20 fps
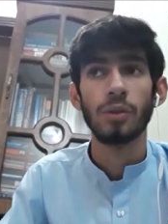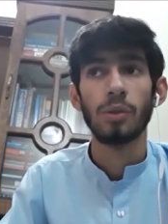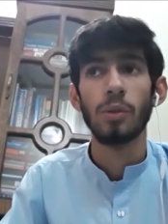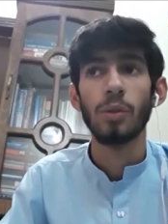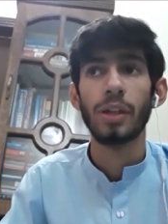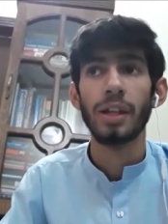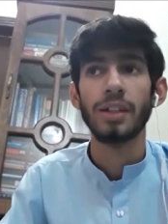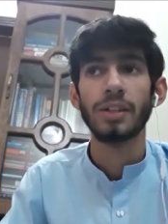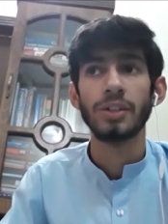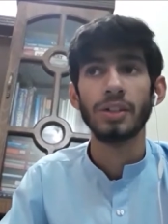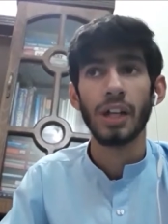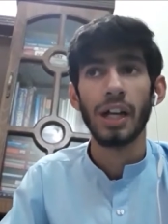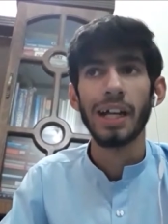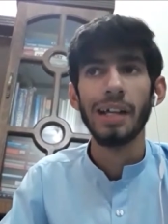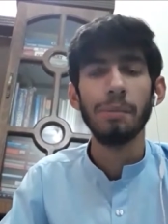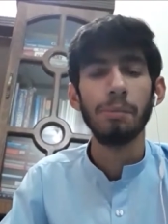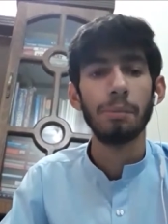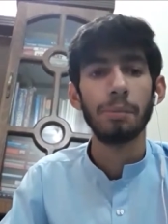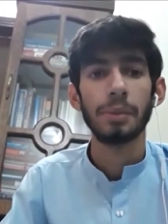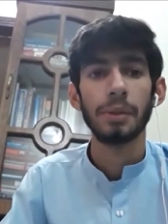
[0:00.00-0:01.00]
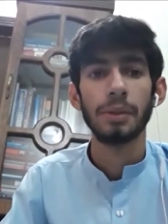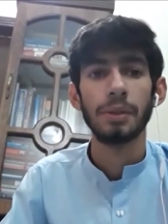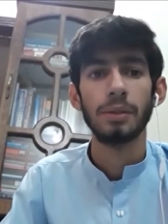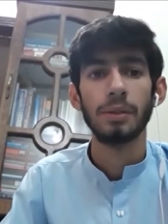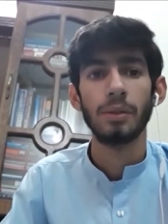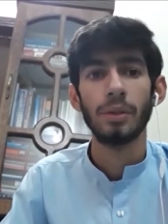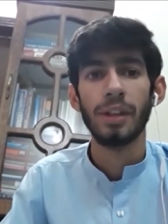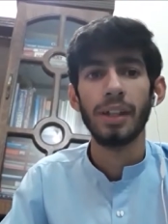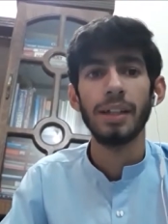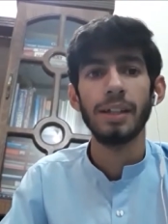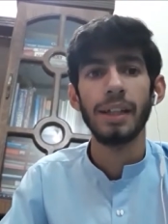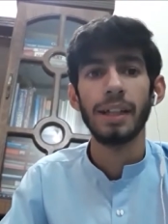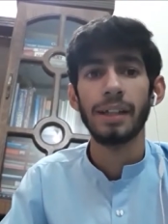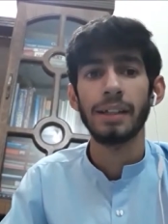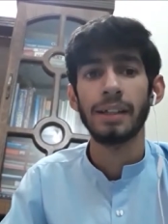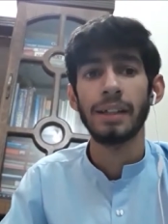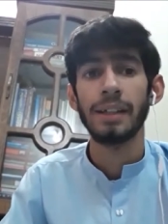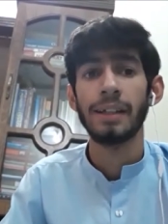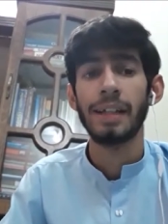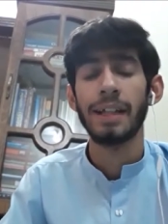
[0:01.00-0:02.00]
who can type, who think they,
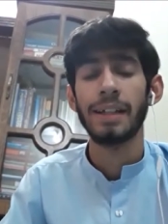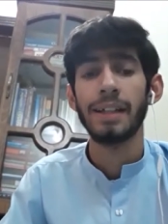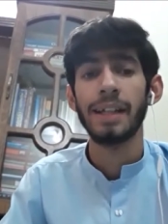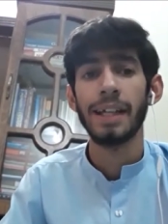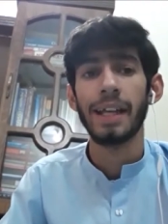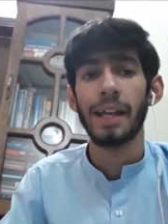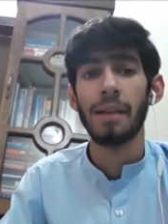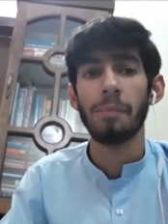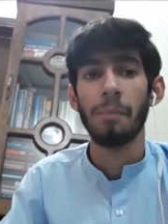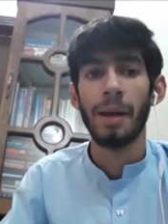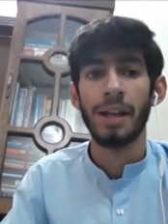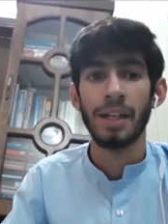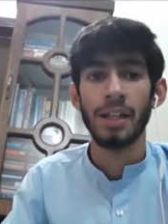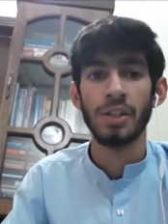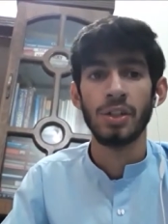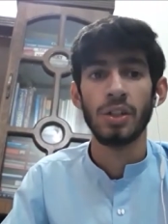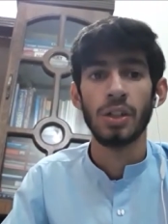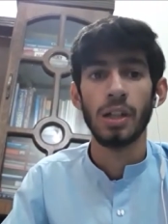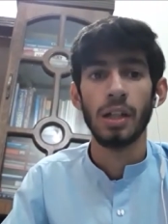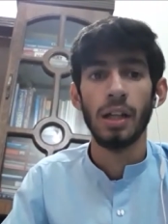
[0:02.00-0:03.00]
that they can manage.